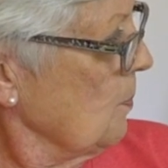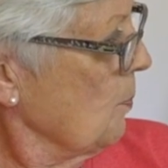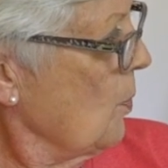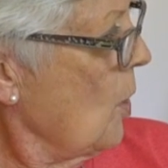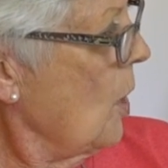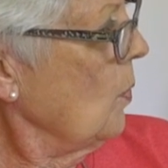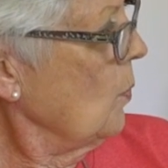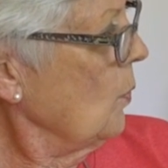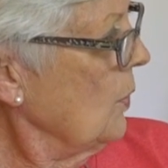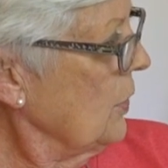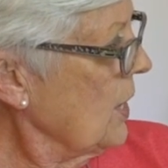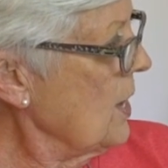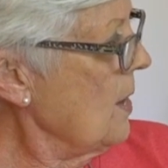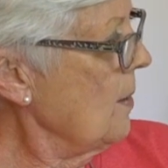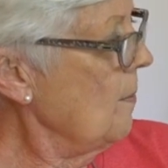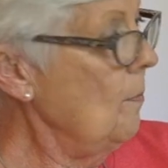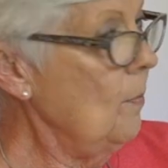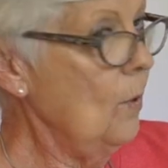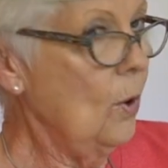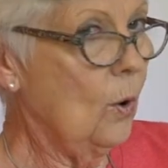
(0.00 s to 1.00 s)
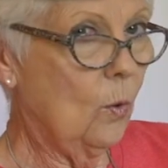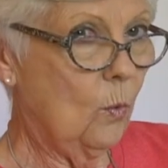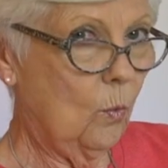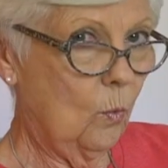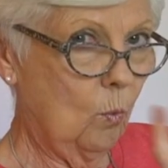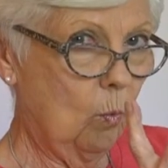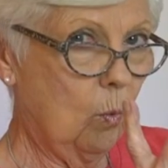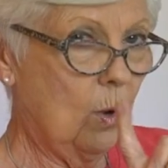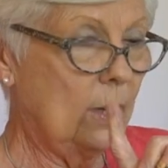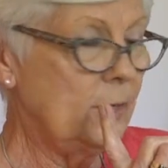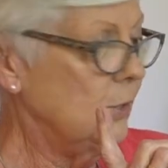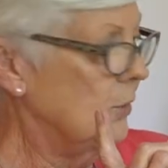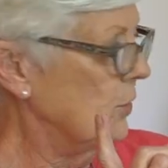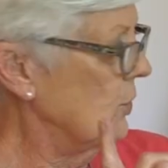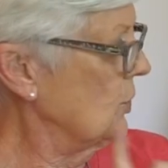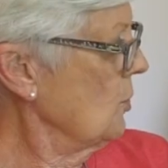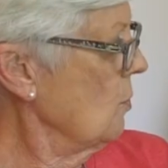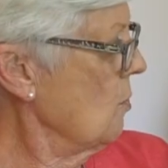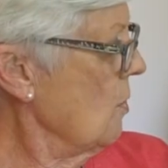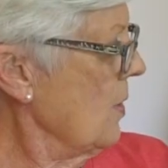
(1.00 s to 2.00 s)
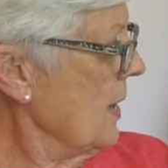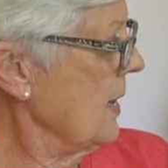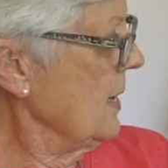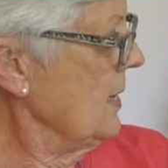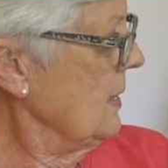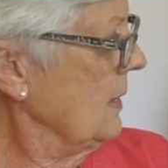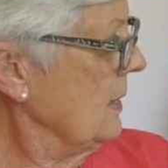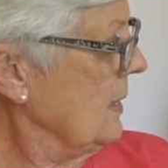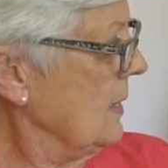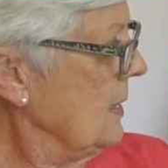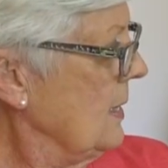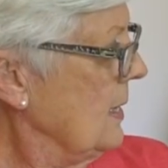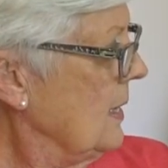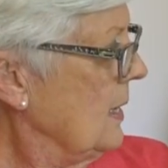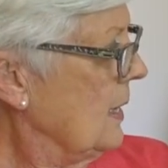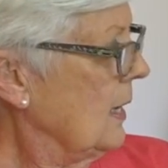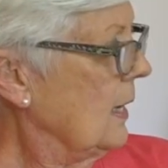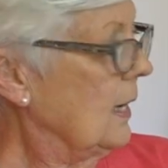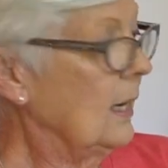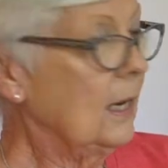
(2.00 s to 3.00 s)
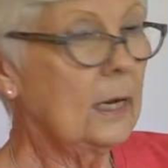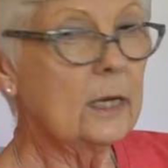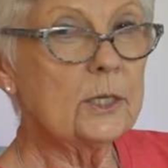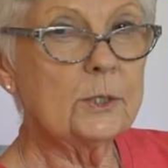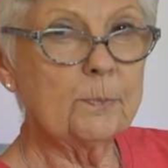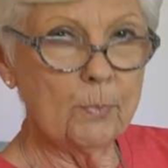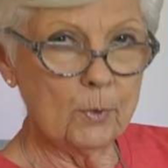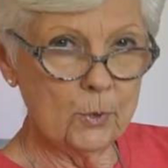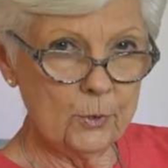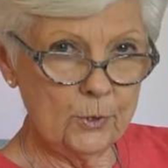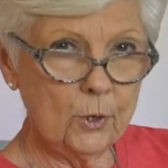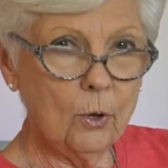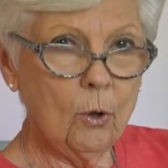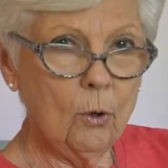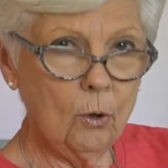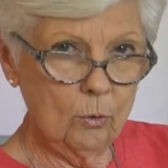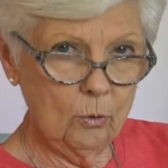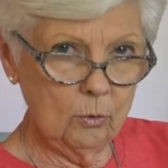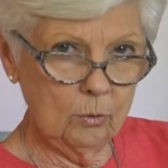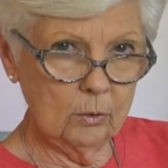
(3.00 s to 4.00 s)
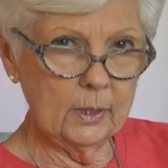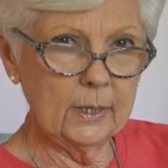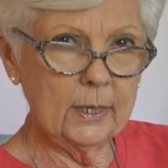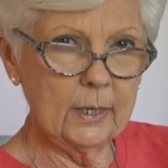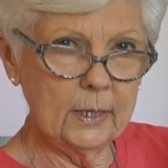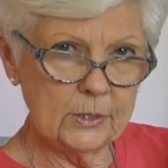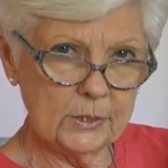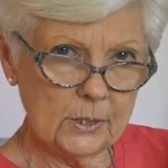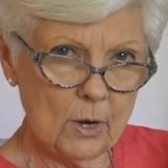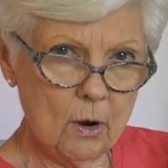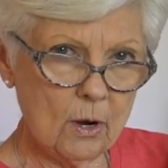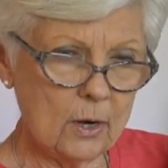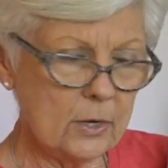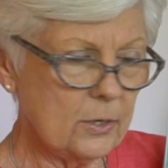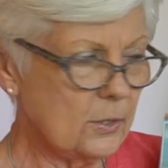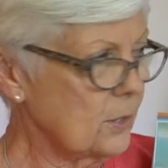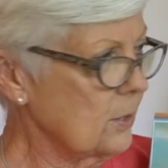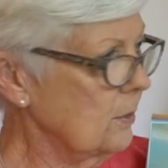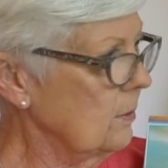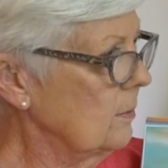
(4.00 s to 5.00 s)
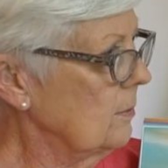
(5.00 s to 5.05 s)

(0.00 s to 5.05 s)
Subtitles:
brought with him one story. It has burned a hole in his heart.